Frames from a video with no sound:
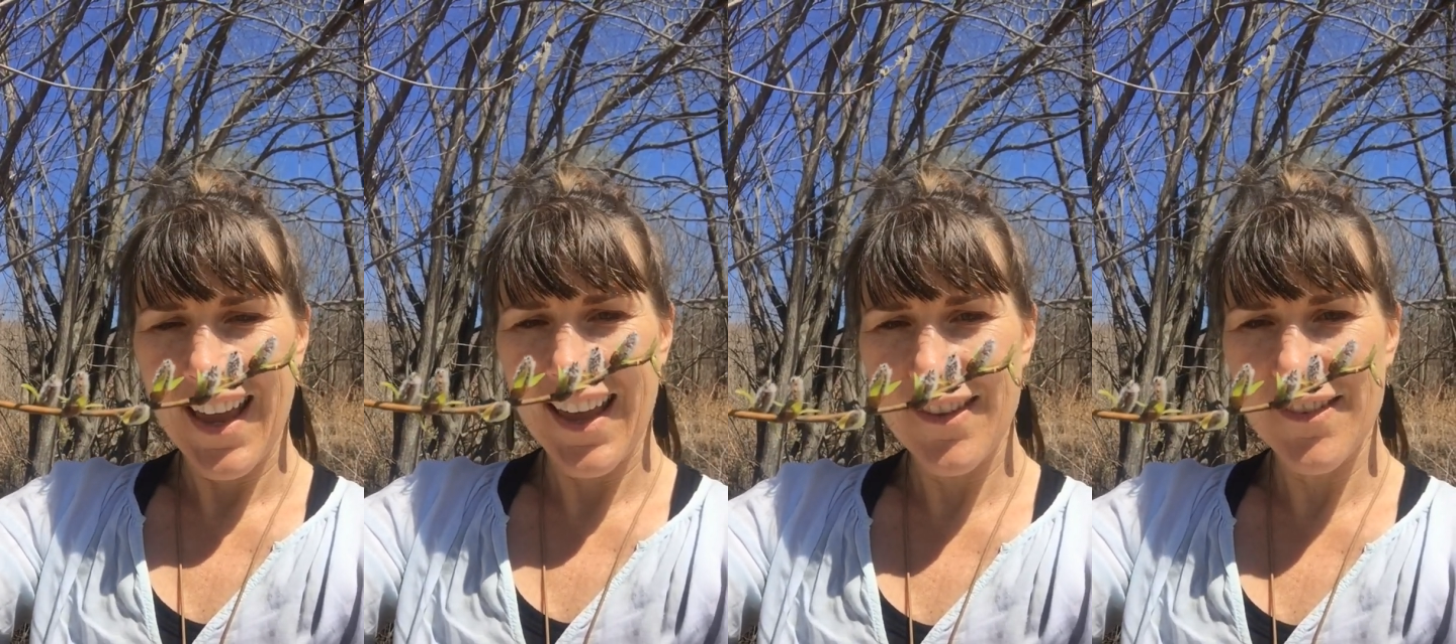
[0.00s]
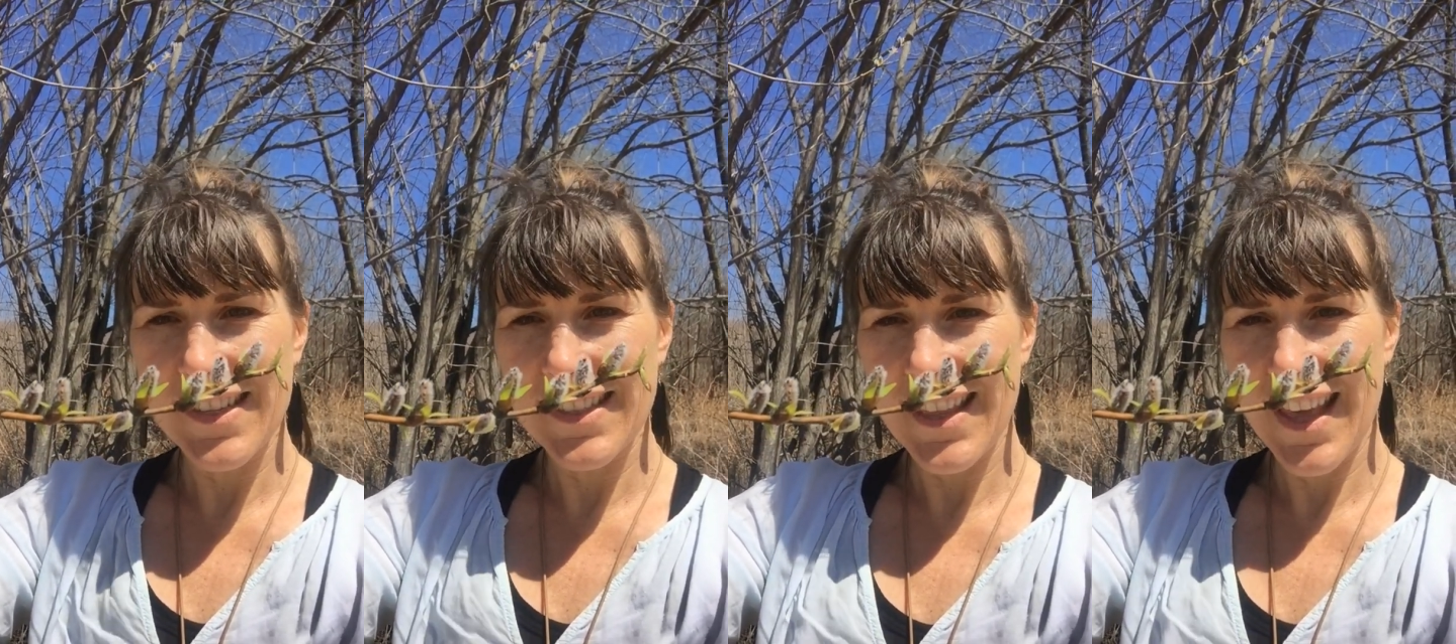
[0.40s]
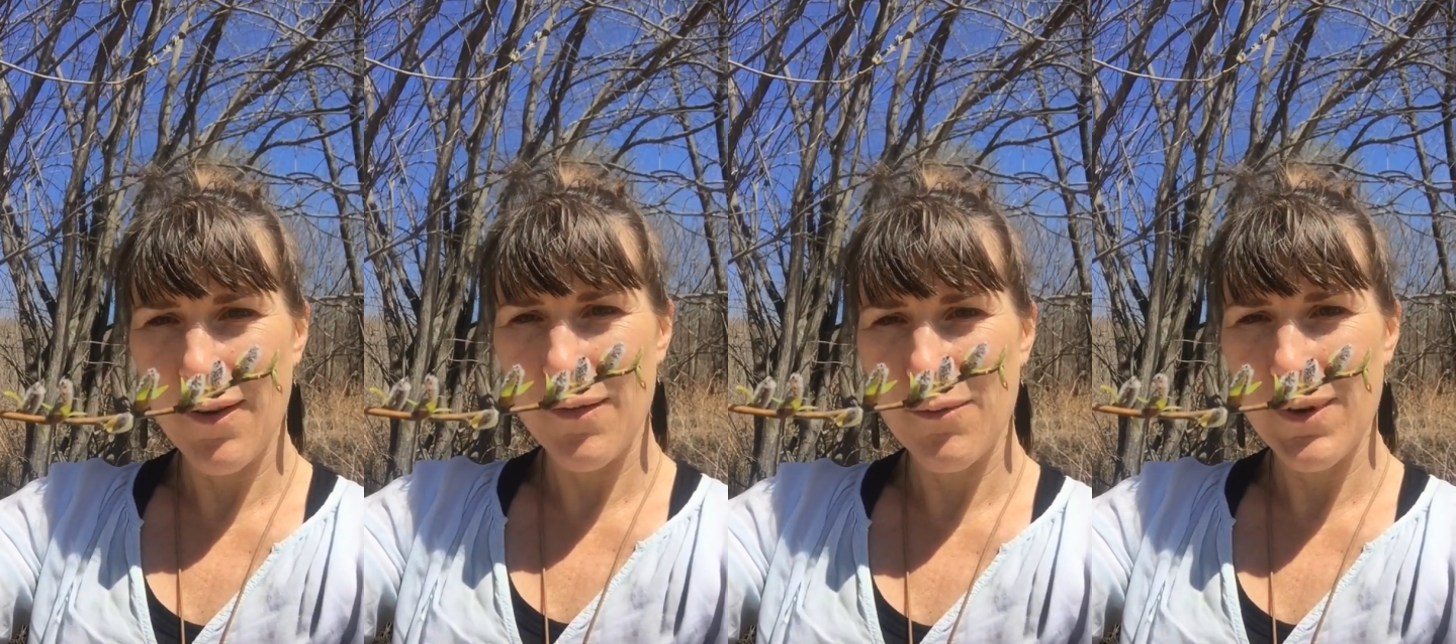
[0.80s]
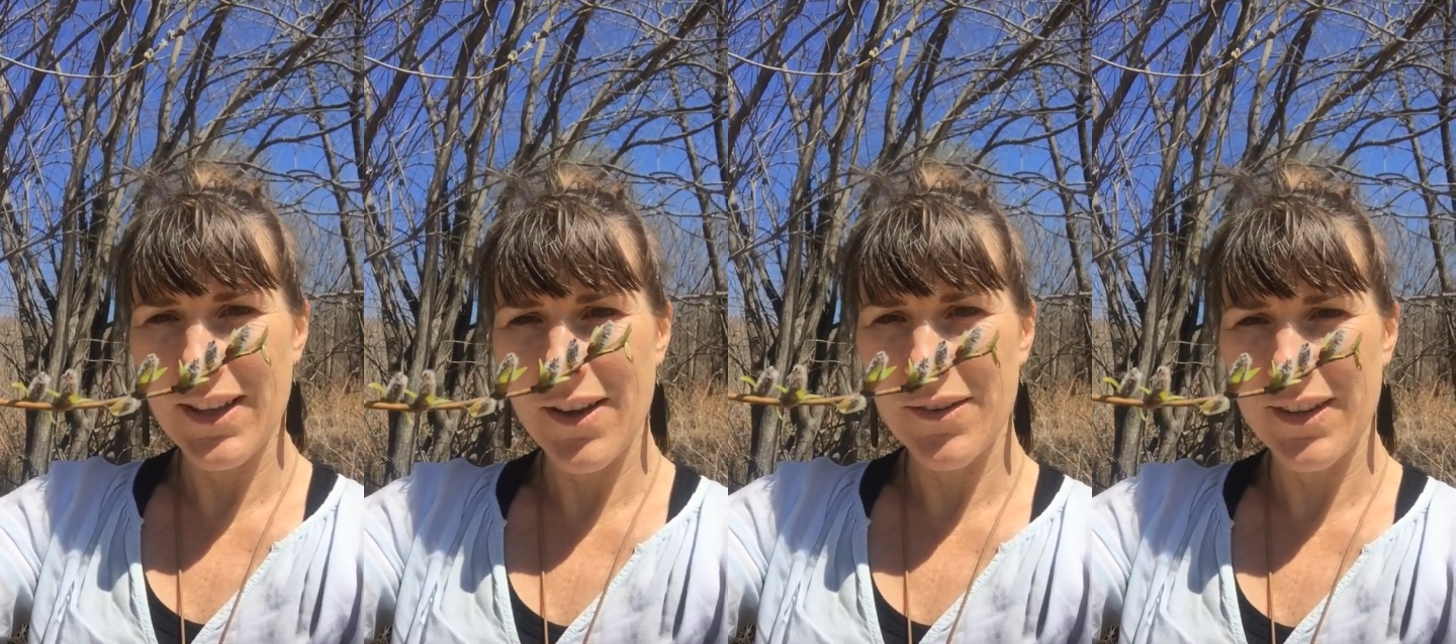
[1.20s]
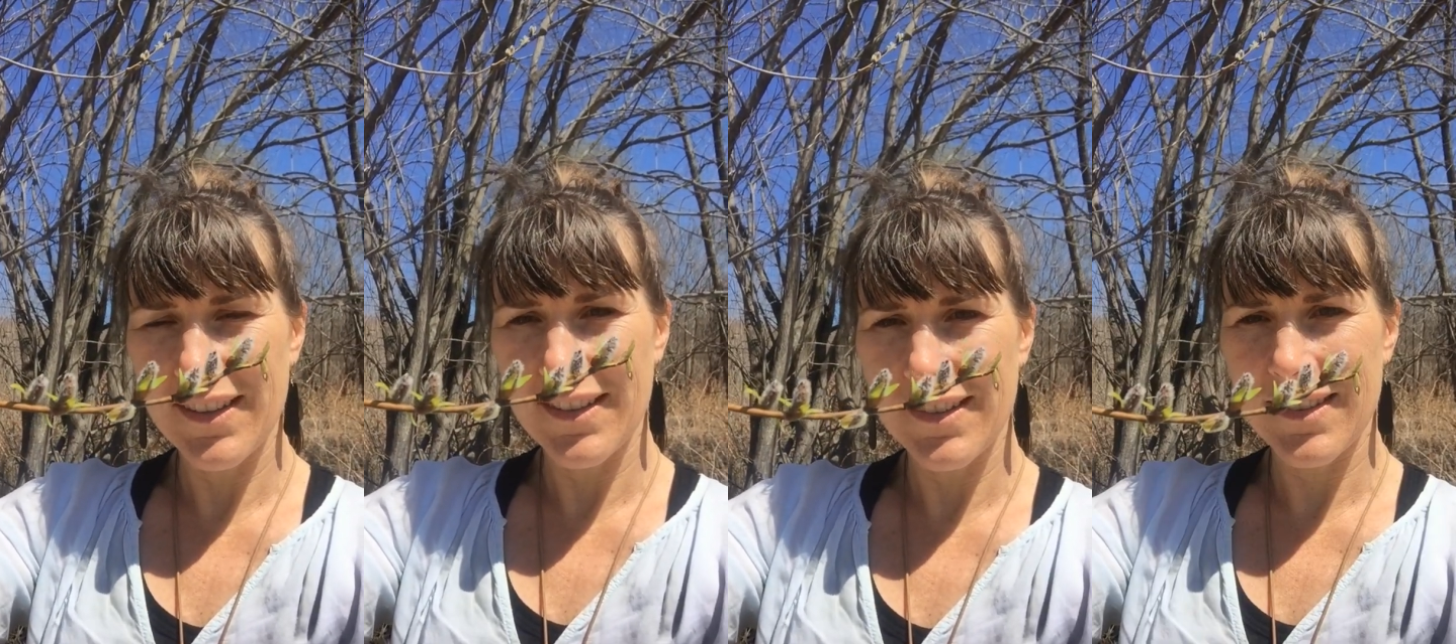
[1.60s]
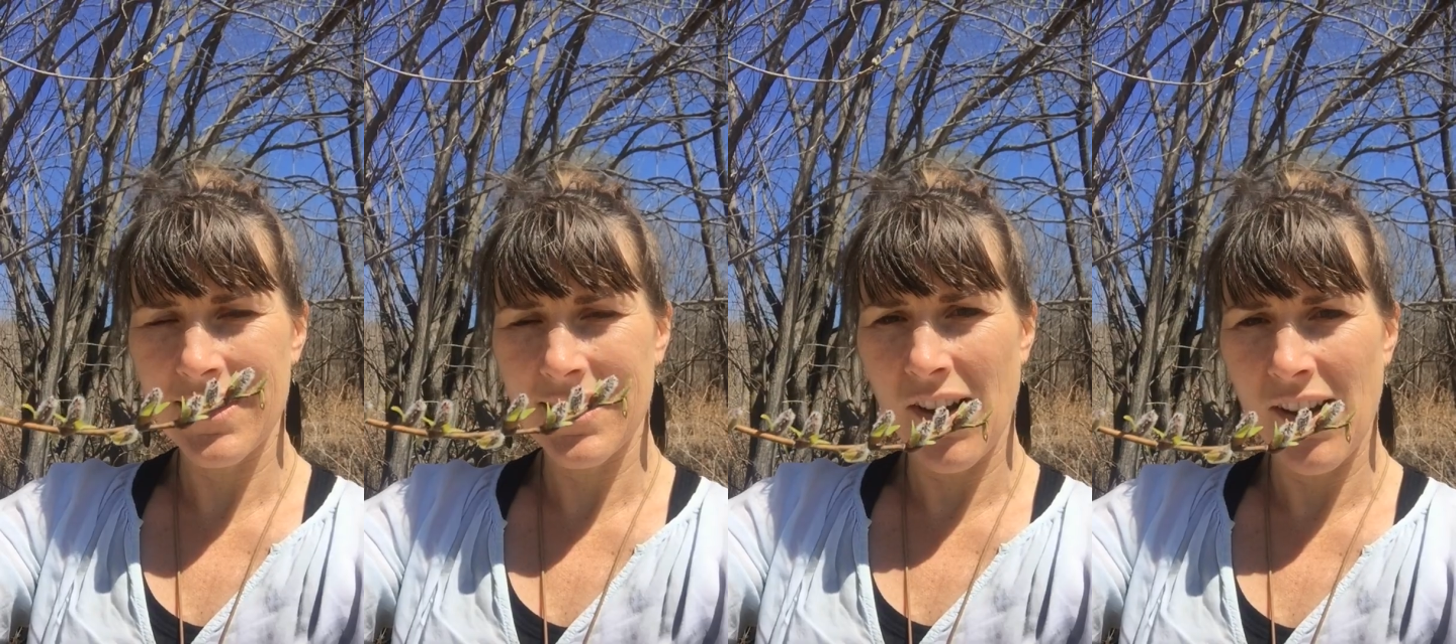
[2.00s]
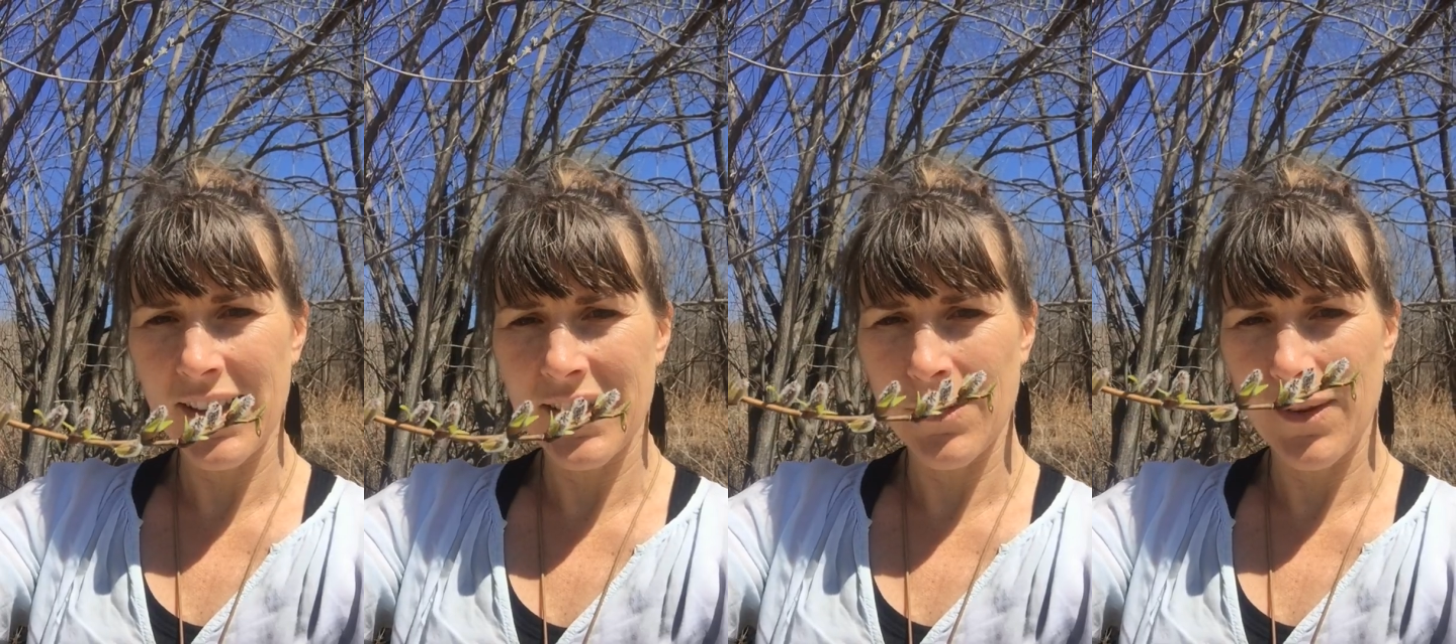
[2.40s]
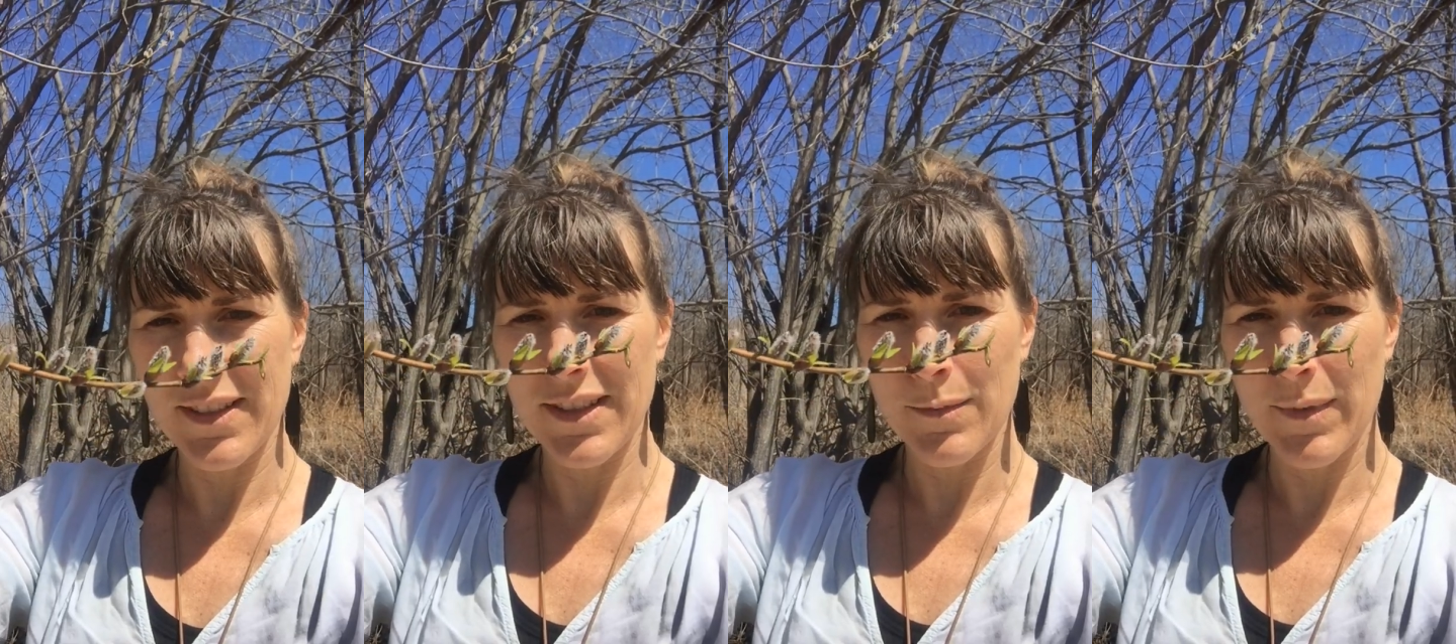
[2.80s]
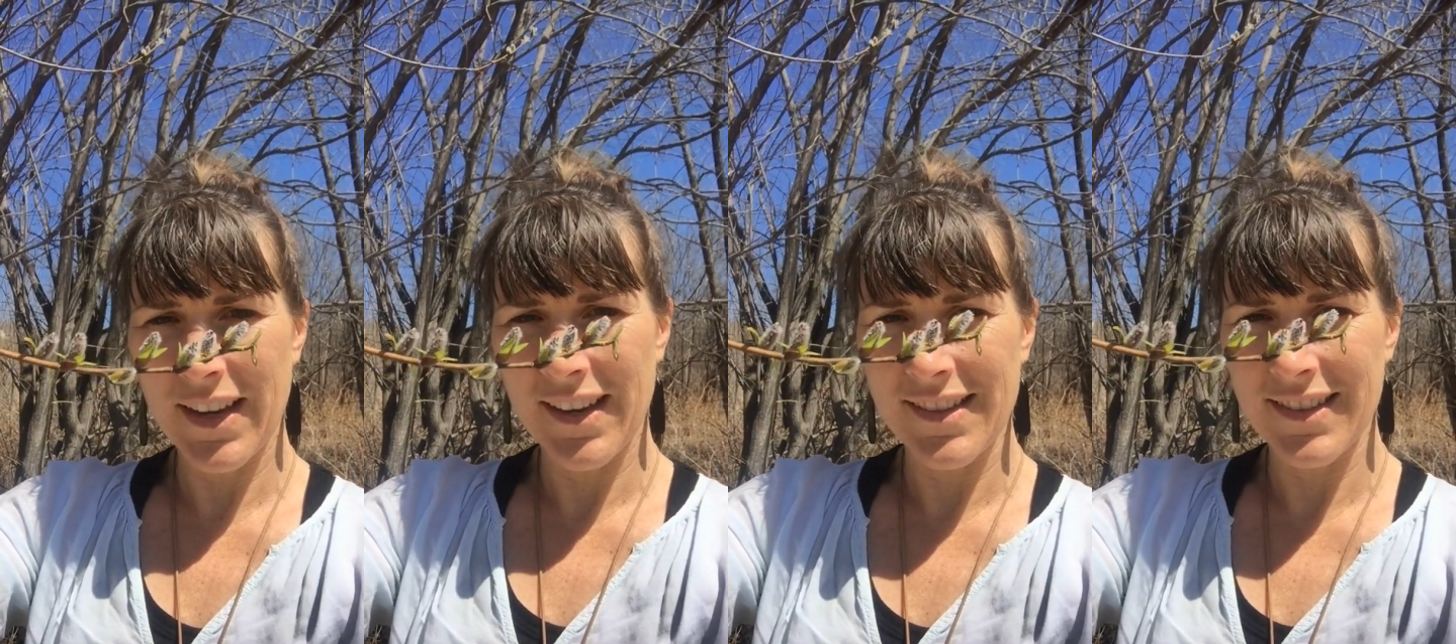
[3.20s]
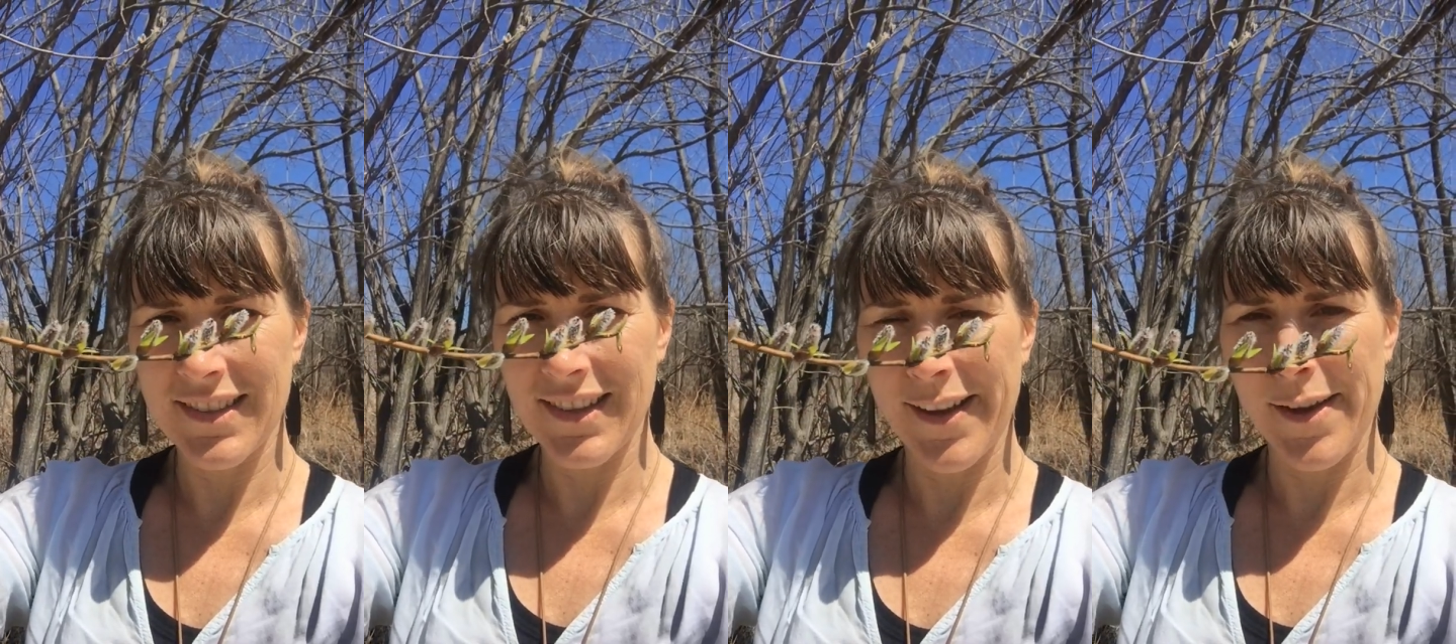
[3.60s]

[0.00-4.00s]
And the reason that Willow is calling to us is because